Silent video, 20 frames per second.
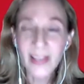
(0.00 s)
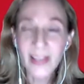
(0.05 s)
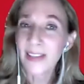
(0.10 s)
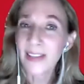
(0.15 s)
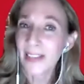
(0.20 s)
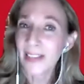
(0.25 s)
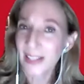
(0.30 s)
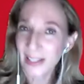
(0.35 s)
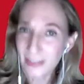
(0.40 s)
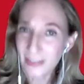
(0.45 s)

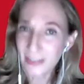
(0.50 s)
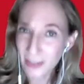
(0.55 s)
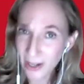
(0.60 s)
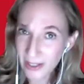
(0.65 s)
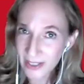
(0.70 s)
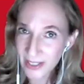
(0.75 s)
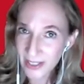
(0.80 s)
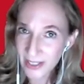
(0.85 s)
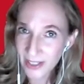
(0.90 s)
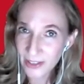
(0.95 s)
the
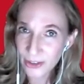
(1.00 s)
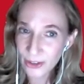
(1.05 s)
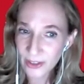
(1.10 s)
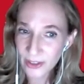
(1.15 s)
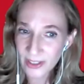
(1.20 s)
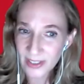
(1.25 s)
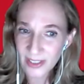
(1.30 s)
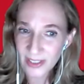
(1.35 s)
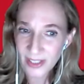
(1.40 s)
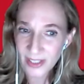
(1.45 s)
Los
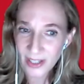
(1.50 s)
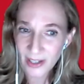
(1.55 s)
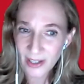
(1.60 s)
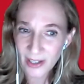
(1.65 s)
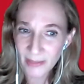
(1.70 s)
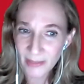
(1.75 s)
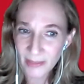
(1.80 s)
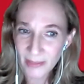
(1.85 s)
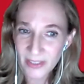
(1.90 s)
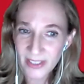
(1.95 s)
Angeles
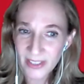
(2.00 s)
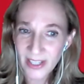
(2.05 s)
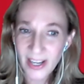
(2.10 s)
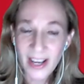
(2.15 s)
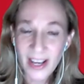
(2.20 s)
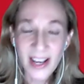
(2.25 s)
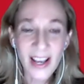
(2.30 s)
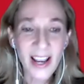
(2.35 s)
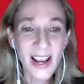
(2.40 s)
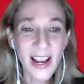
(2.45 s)
Times,
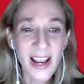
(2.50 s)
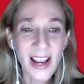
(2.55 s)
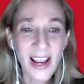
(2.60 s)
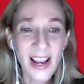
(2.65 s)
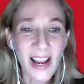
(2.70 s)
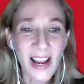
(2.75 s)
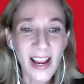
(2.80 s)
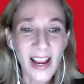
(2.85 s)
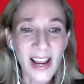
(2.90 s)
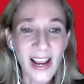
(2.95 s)
and
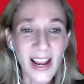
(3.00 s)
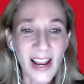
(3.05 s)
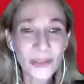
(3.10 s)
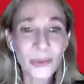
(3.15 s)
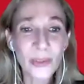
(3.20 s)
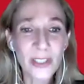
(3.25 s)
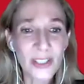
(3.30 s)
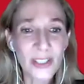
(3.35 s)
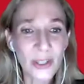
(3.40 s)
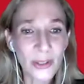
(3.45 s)
has
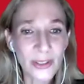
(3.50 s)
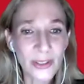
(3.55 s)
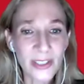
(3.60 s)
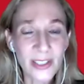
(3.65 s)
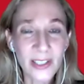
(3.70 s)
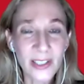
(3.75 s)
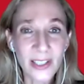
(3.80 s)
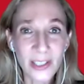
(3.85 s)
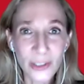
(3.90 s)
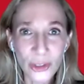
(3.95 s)
resulted
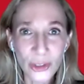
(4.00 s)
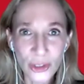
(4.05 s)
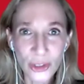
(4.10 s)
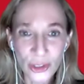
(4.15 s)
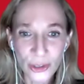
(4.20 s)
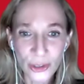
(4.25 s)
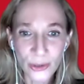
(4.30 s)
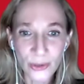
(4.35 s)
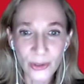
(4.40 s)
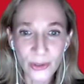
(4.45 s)
in
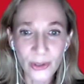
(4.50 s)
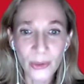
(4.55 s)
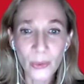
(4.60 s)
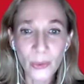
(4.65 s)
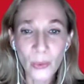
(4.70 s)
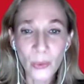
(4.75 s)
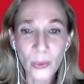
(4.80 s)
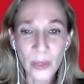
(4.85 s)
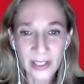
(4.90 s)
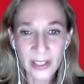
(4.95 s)
June
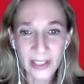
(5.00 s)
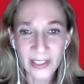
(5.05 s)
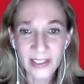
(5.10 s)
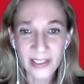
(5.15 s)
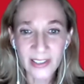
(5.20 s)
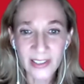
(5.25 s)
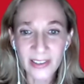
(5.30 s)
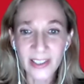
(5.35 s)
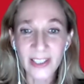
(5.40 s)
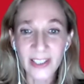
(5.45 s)
winning
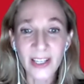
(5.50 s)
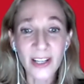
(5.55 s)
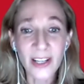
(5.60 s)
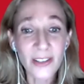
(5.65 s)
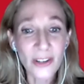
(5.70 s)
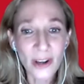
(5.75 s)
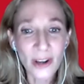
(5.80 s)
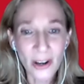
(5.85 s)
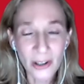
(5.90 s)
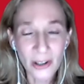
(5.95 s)
the
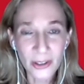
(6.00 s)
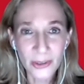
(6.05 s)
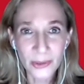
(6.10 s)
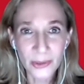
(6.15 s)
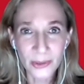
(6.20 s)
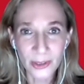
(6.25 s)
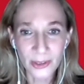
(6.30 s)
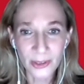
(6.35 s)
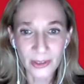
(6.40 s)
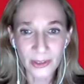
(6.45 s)

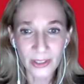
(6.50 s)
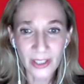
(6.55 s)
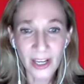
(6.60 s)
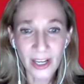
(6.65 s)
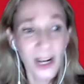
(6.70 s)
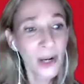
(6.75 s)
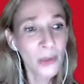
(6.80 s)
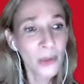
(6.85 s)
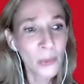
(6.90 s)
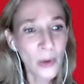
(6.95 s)
inaugural
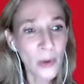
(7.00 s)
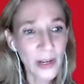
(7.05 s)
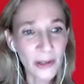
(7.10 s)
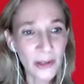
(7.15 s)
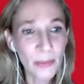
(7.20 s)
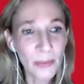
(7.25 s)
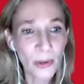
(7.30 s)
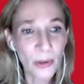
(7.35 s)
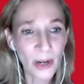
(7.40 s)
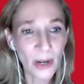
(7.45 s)
AWARE
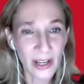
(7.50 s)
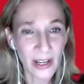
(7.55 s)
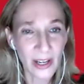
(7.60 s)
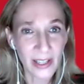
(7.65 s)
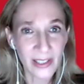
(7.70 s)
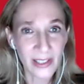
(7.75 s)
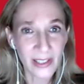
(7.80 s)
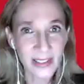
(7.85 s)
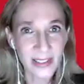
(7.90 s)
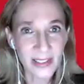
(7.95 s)

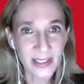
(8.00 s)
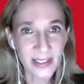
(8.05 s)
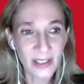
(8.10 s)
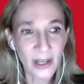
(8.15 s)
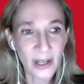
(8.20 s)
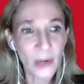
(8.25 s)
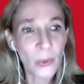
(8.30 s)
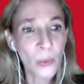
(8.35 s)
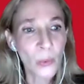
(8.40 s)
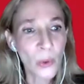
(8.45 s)
Prize,
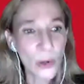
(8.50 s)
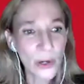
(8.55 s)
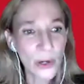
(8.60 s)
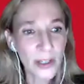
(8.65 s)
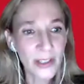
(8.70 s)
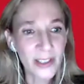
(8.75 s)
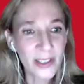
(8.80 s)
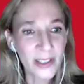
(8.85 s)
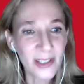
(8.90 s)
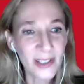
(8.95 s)

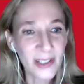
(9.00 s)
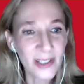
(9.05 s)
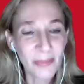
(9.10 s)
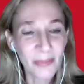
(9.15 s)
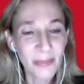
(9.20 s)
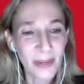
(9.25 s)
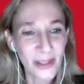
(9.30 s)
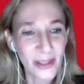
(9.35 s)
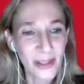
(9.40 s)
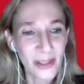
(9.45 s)
awarded by
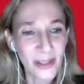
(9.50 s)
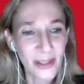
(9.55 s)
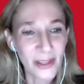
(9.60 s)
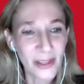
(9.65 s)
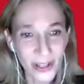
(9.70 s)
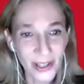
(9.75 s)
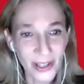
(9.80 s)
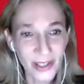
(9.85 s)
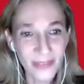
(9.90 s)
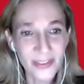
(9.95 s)
the
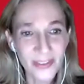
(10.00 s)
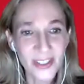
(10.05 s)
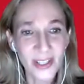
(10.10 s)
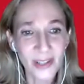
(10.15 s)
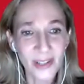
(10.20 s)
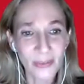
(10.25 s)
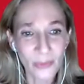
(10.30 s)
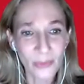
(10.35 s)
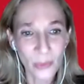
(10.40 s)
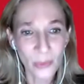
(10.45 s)
Archives of
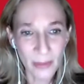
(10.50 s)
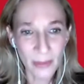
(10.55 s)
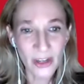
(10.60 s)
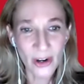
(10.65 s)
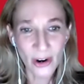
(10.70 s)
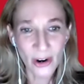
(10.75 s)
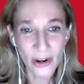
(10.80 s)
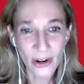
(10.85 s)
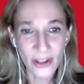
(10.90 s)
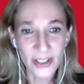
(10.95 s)
Women
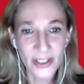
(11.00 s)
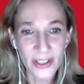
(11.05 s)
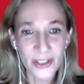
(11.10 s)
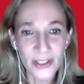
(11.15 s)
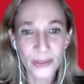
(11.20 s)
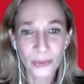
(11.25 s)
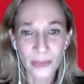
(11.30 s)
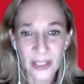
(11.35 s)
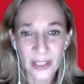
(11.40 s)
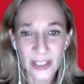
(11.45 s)
Artists
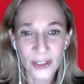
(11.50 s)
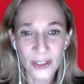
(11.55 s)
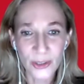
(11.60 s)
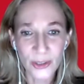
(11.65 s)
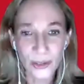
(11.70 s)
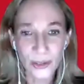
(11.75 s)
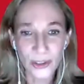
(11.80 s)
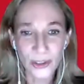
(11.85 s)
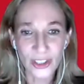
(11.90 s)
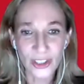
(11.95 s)

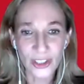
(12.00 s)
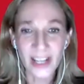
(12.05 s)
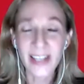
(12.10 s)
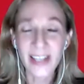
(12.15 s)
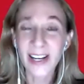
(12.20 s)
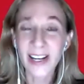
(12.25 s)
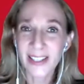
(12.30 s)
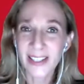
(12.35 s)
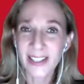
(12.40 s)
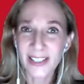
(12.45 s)
Research and
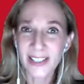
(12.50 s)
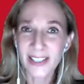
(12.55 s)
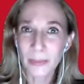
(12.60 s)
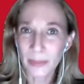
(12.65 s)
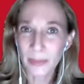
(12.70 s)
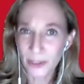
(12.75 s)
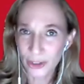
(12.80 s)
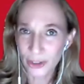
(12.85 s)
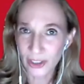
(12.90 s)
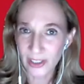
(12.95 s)

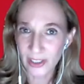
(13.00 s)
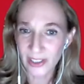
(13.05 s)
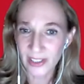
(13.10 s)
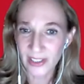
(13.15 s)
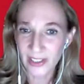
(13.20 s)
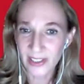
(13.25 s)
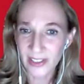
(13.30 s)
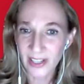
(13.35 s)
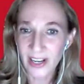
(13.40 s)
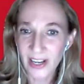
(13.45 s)

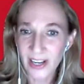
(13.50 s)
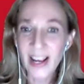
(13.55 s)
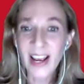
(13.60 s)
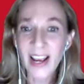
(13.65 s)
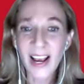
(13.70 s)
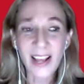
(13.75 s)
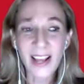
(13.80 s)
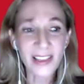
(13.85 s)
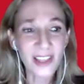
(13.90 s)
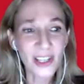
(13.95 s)
Exhibitions
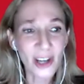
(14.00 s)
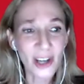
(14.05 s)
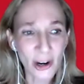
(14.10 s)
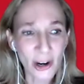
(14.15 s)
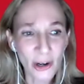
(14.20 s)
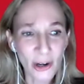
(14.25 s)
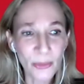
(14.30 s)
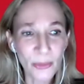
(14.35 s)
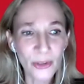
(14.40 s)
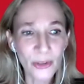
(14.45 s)
at the
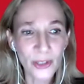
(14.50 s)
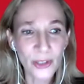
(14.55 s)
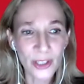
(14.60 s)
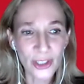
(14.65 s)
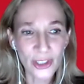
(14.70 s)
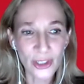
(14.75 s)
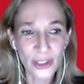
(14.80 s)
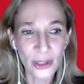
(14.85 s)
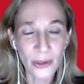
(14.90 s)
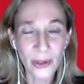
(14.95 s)
Armory
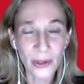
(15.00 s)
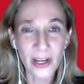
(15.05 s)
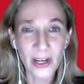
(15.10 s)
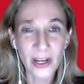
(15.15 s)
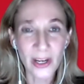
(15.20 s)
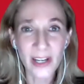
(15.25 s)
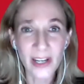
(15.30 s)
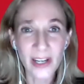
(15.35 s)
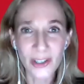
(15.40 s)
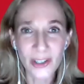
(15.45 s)
Show in
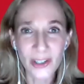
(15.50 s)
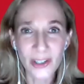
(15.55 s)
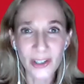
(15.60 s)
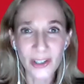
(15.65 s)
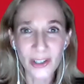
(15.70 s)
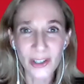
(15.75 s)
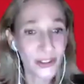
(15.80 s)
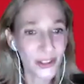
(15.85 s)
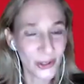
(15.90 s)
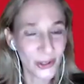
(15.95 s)
New York,
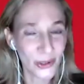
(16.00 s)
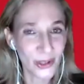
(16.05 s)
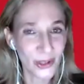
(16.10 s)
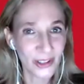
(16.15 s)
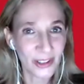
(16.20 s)
New York.